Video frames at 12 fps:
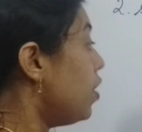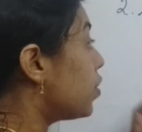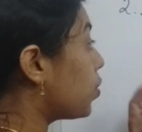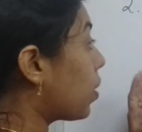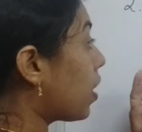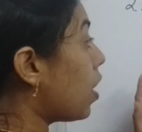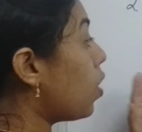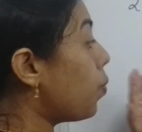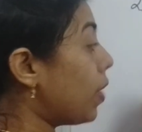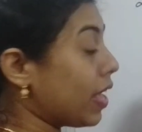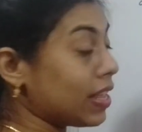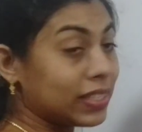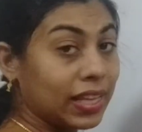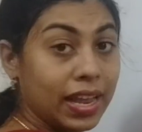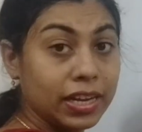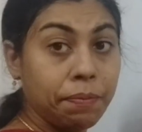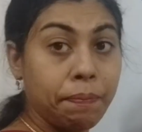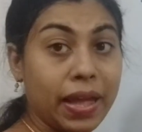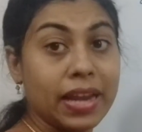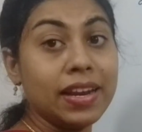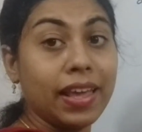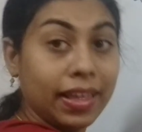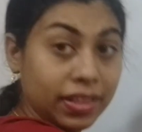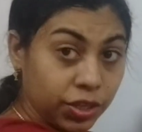So here we can select
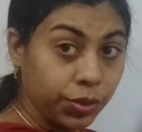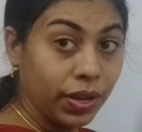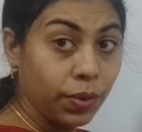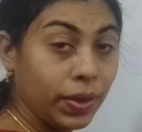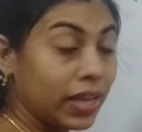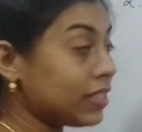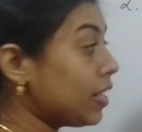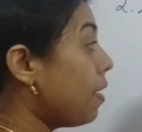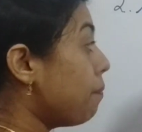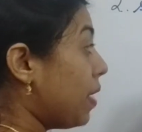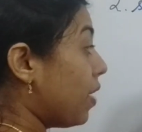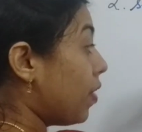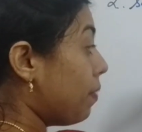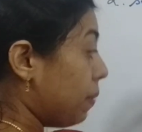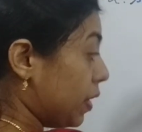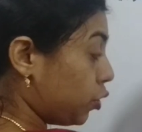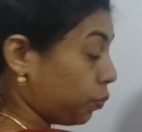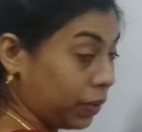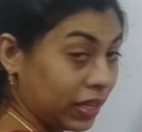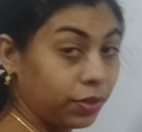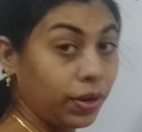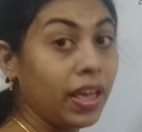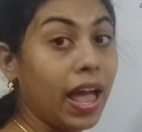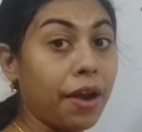pen in 3 ways, P1, P2,
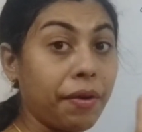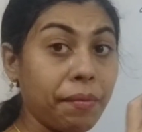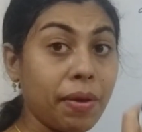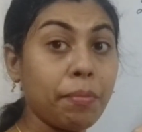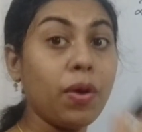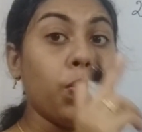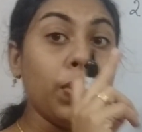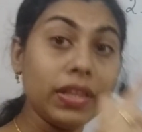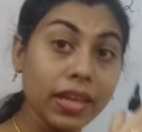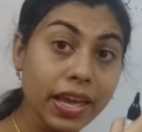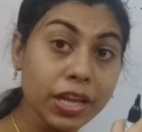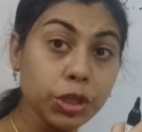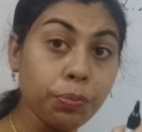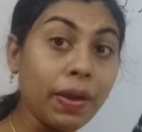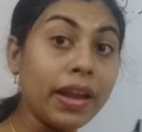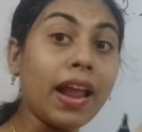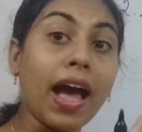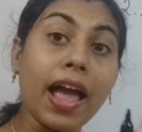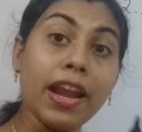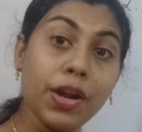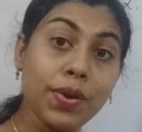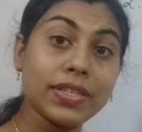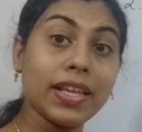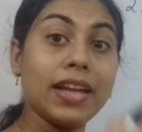P3, and remember with each pen I
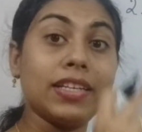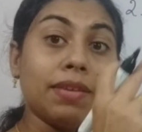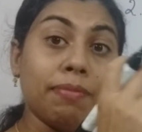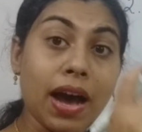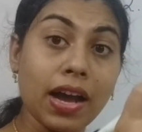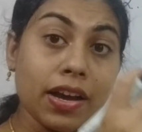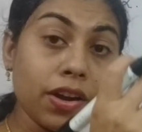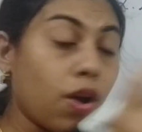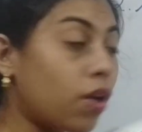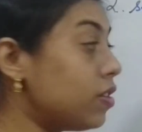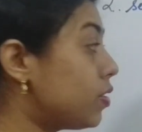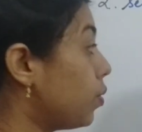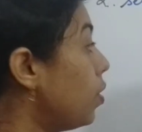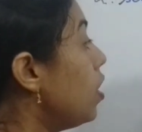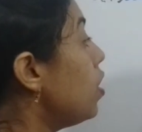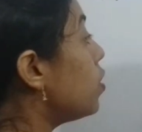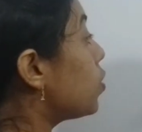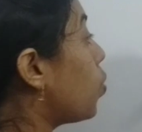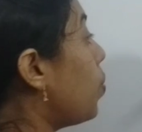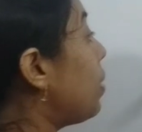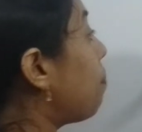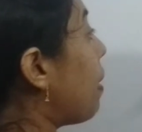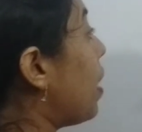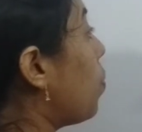need to select a marker also. So
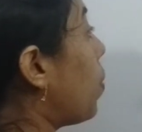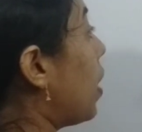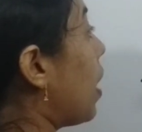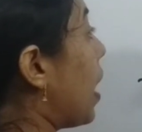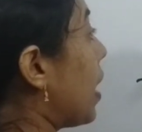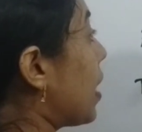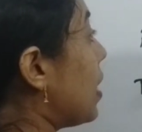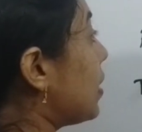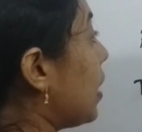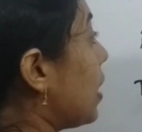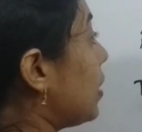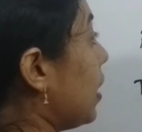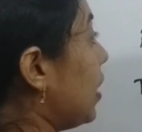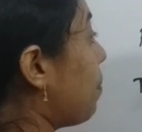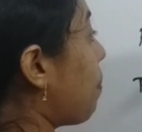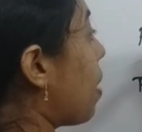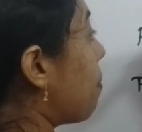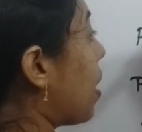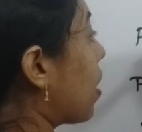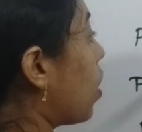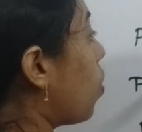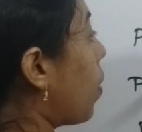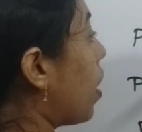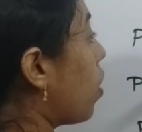with pen 1 I can select either
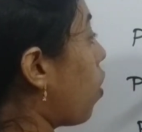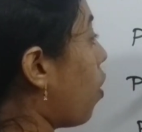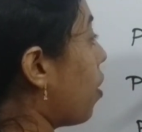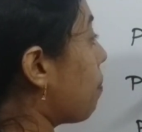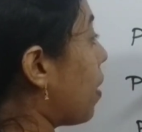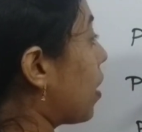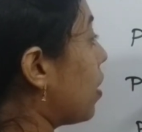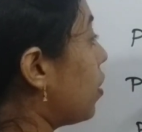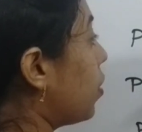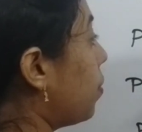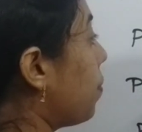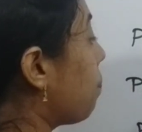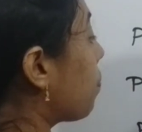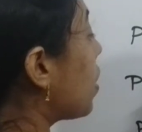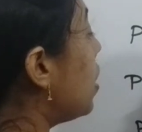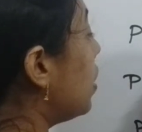marker 1 or marker 2.